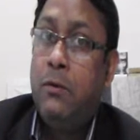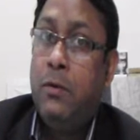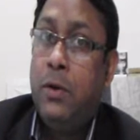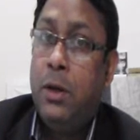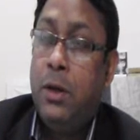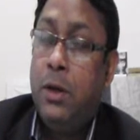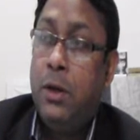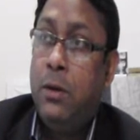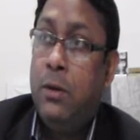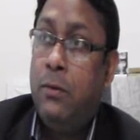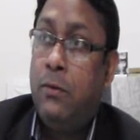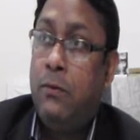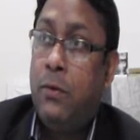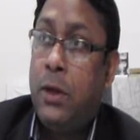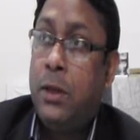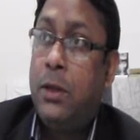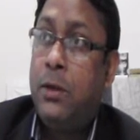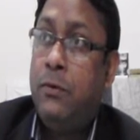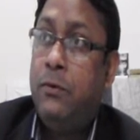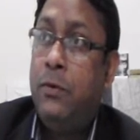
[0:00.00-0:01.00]
very
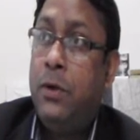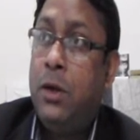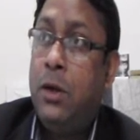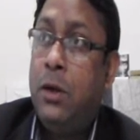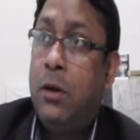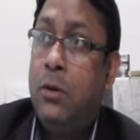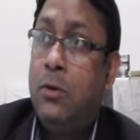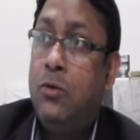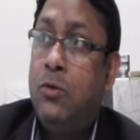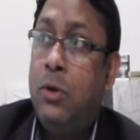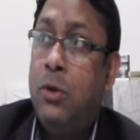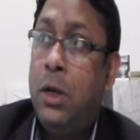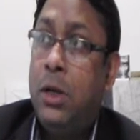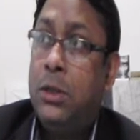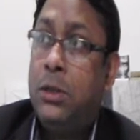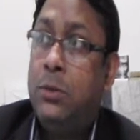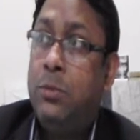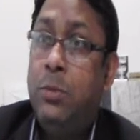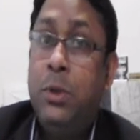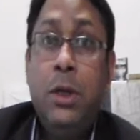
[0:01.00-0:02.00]
father figure who
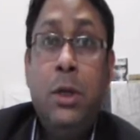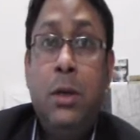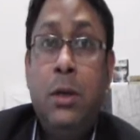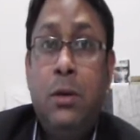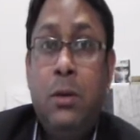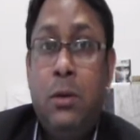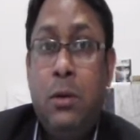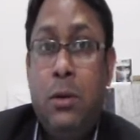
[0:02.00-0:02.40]
has been